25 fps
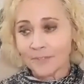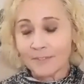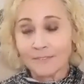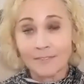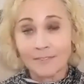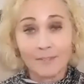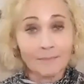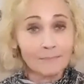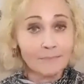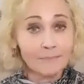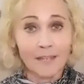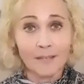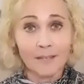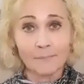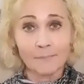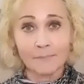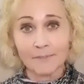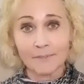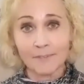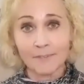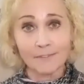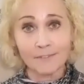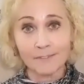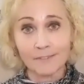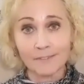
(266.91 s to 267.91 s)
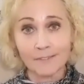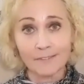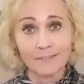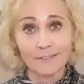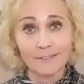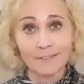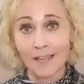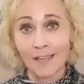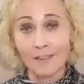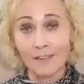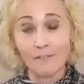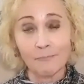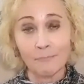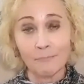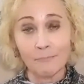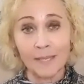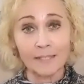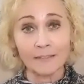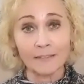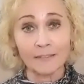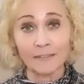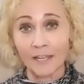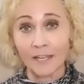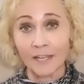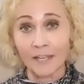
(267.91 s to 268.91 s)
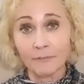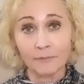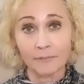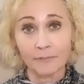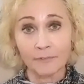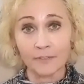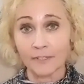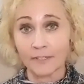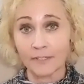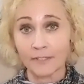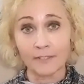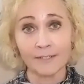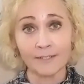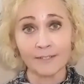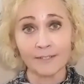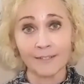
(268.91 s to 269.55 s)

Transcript: sometimes that's just life being lifey.